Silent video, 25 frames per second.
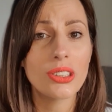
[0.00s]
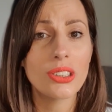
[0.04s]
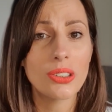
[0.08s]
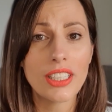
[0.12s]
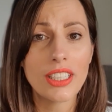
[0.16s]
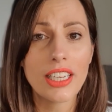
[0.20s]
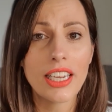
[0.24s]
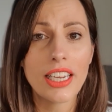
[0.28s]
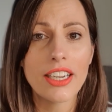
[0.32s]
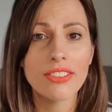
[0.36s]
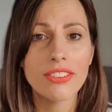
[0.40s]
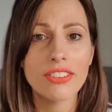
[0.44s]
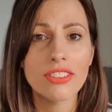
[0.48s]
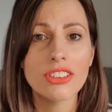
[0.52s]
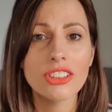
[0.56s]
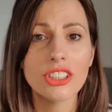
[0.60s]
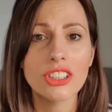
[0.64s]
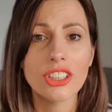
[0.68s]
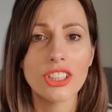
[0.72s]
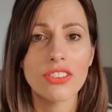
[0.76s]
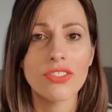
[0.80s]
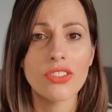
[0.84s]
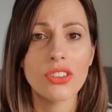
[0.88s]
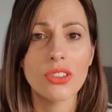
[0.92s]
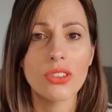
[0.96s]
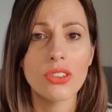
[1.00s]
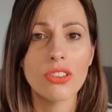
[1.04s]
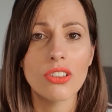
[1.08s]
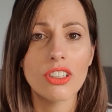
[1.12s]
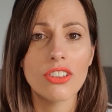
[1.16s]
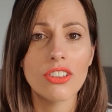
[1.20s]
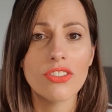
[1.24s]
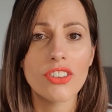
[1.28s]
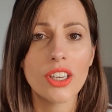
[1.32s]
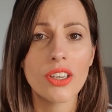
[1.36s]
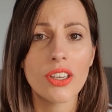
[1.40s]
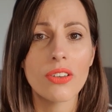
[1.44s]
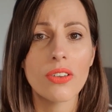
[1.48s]
year or two for all
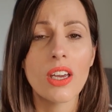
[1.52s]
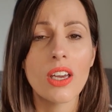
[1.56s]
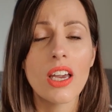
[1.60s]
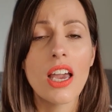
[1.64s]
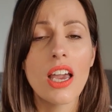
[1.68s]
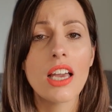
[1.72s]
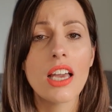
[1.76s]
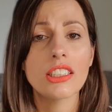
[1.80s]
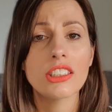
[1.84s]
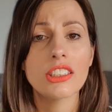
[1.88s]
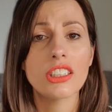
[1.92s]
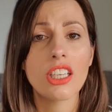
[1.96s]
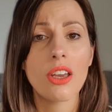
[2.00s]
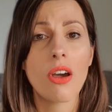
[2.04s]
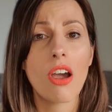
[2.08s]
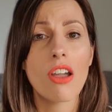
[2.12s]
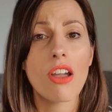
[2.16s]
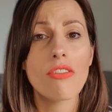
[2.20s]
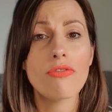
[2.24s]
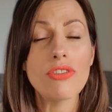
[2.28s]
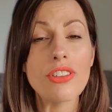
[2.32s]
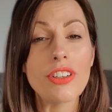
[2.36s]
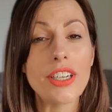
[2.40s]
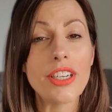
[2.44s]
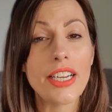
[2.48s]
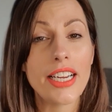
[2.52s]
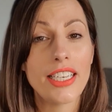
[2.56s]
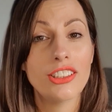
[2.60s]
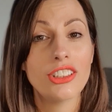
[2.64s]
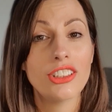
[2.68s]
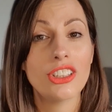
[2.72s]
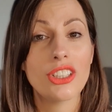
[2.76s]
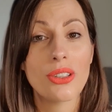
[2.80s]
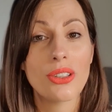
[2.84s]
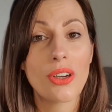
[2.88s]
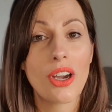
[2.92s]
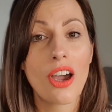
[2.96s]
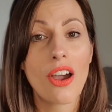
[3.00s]
of you. So I really
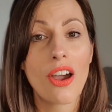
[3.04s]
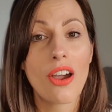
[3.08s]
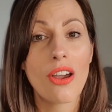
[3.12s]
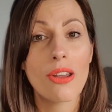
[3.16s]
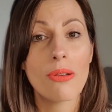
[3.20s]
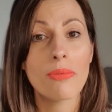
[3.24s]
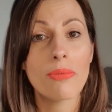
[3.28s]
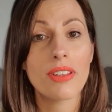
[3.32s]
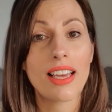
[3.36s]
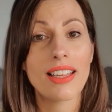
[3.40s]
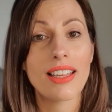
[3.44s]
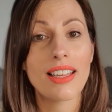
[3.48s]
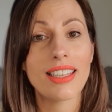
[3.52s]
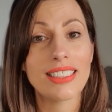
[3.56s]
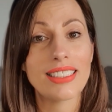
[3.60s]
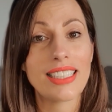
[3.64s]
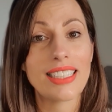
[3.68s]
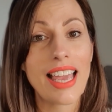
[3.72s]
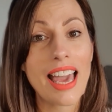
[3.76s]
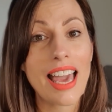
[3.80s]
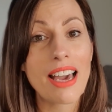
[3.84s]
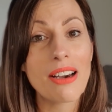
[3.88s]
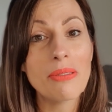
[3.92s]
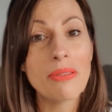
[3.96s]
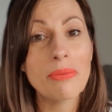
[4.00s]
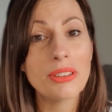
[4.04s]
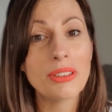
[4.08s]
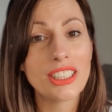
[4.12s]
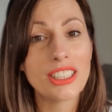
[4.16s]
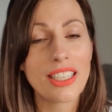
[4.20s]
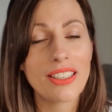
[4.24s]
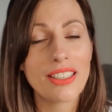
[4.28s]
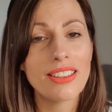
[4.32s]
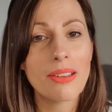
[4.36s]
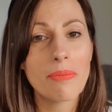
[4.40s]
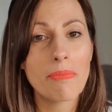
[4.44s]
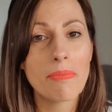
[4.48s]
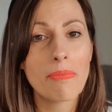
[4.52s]
do hope that this helps
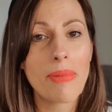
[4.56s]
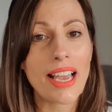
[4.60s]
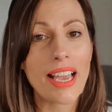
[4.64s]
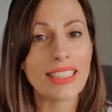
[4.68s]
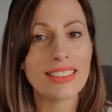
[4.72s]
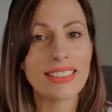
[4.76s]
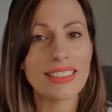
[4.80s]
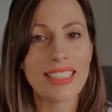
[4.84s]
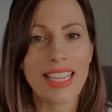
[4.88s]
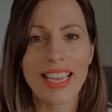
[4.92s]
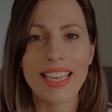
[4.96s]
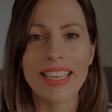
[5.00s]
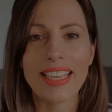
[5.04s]
you the best it